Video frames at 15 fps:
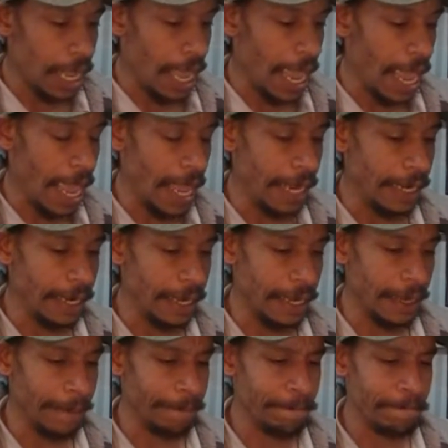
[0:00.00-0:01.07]
and
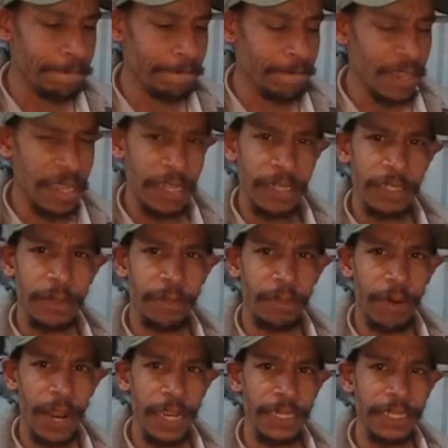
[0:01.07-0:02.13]

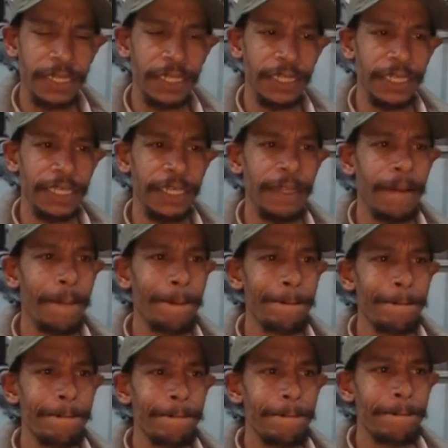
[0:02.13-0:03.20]
surprisingly,
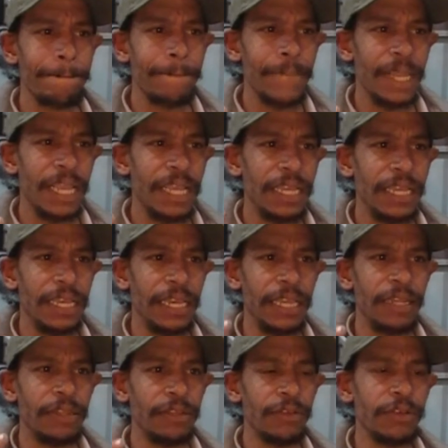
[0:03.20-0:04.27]

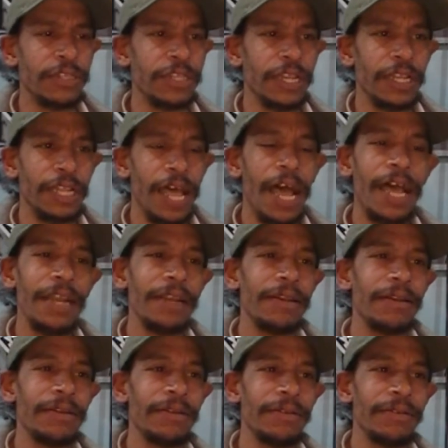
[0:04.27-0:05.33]
it looks a lot
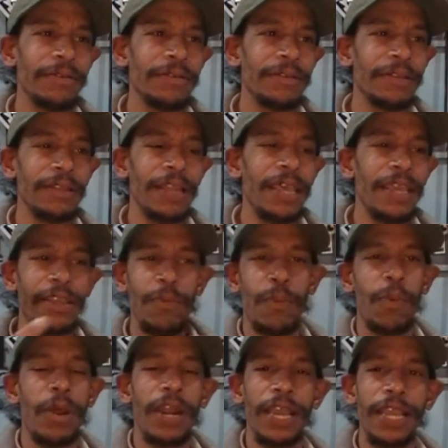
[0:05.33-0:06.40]
like
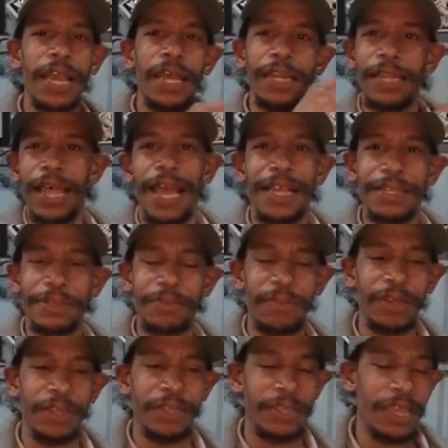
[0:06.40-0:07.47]
what I got last
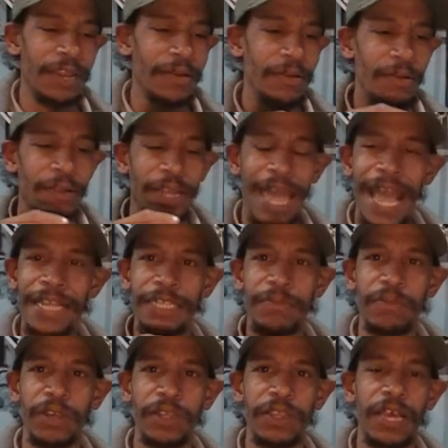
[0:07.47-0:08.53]
month. And last
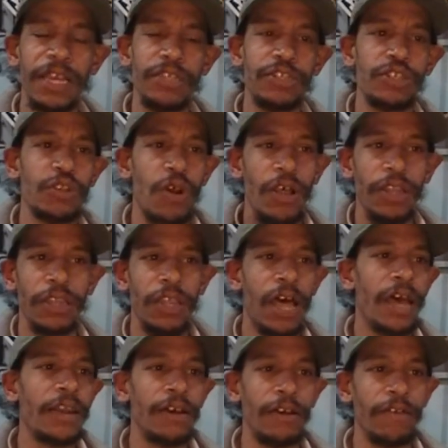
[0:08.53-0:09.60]
month, I saw a
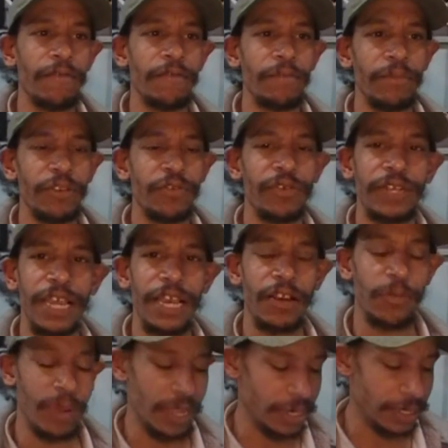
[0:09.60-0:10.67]
lot of Mystery
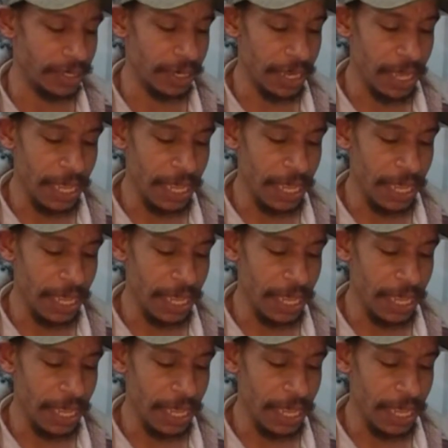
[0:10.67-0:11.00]
Tackle Box